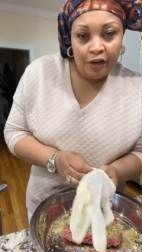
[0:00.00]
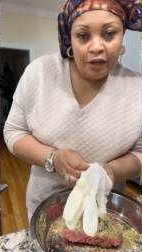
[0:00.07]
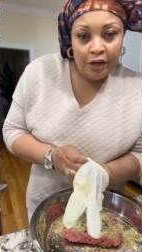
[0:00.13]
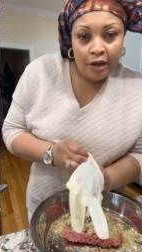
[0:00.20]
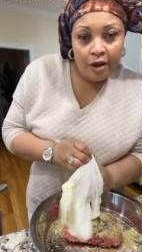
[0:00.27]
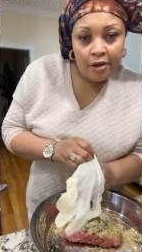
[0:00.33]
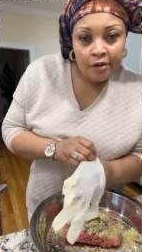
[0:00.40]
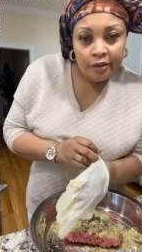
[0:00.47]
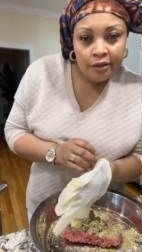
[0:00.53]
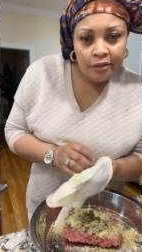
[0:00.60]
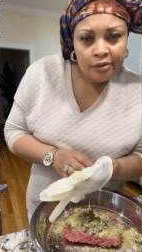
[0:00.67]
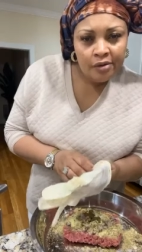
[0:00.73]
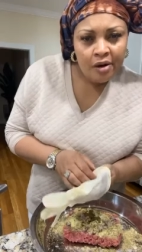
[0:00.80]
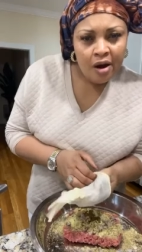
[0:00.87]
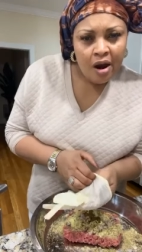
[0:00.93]
the V.
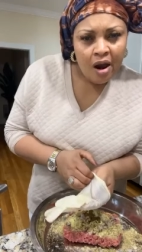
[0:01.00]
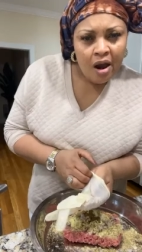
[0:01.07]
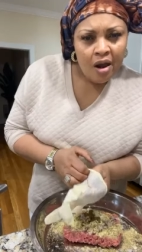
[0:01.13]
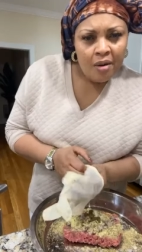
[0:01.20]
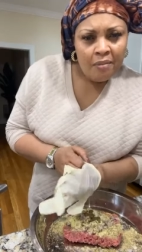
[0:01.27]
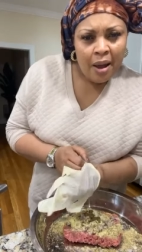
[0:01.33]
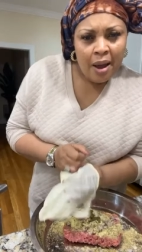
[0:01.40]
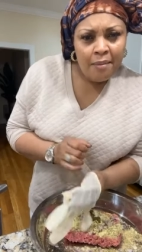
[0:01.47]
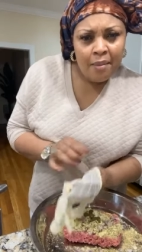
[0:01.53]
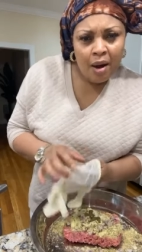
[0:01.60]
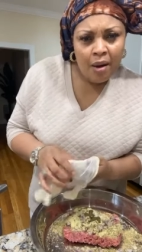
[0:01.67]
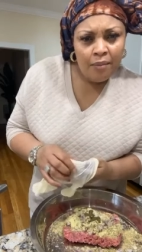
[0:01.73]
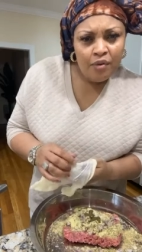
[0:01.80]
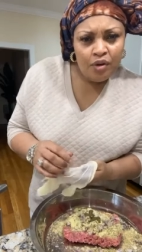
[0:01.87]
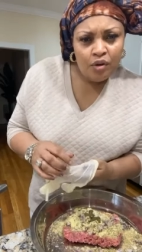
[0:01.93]
my
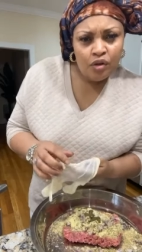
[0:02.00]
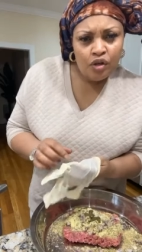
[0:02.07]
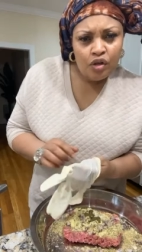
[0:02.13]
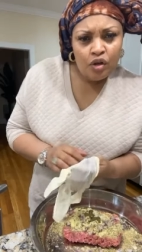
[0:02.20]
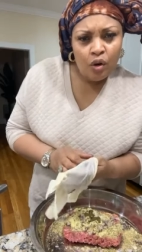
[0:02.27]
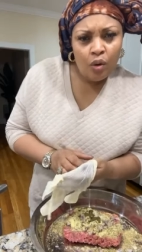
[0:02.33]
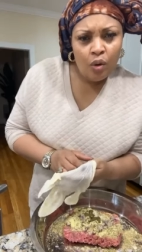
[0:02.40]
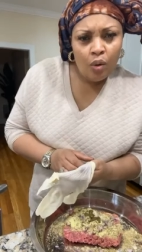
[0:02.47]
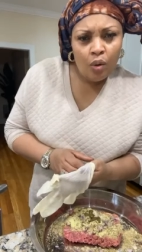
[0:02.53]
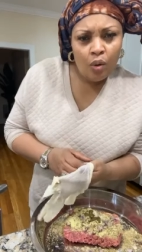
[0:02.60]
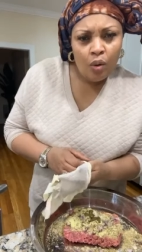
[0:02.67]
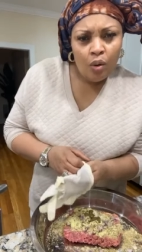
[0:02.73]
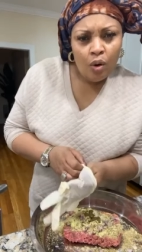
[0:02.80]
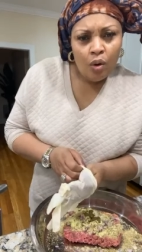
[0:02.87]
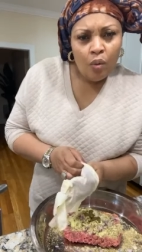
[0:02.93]
mom used
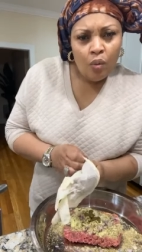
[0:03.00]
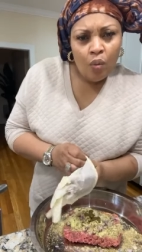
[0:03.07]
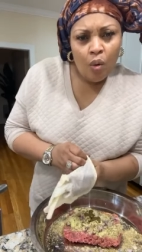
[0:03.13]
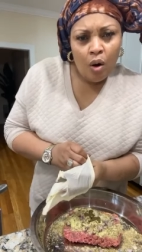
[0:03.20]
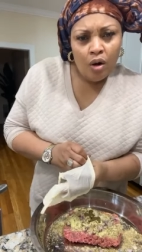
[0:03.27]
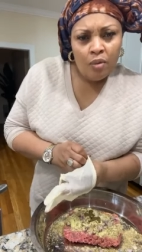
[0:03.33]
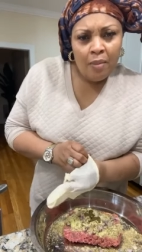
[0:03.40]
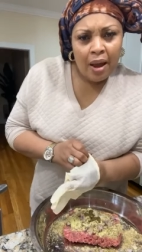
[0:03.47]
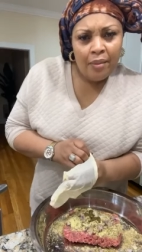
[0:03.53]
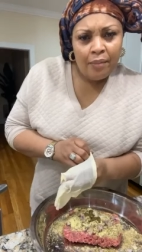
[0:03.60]
to warn v?